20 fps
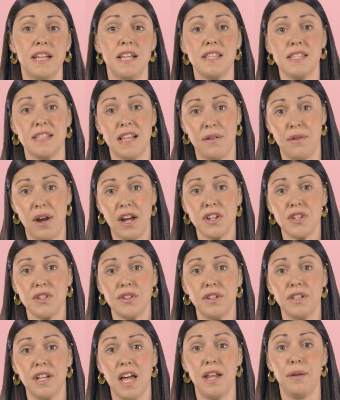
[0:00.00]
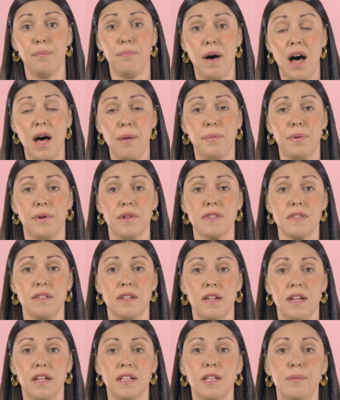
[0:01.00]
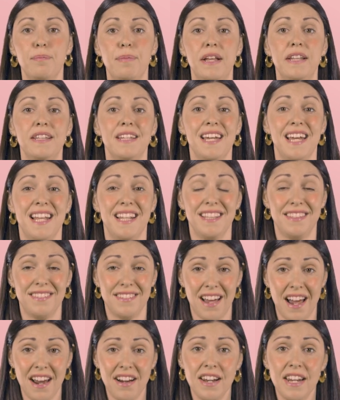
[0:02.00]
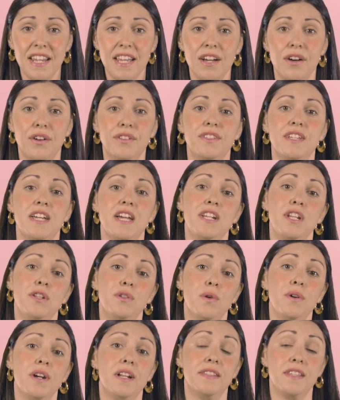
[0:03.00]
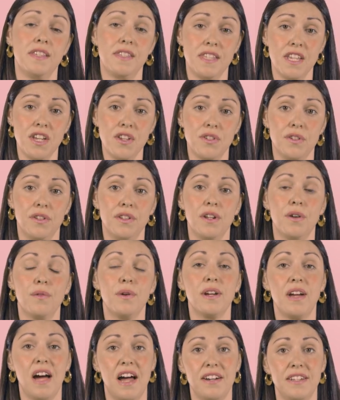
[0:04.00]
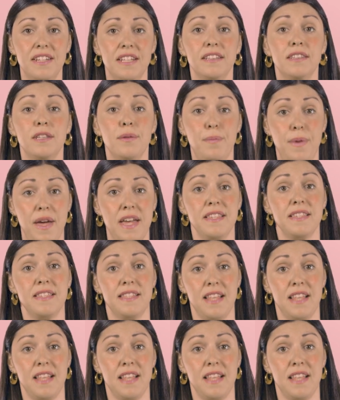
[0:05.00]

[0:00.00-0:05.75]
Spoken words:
its direction and purpose depend entirely on the editorial decision regarding the base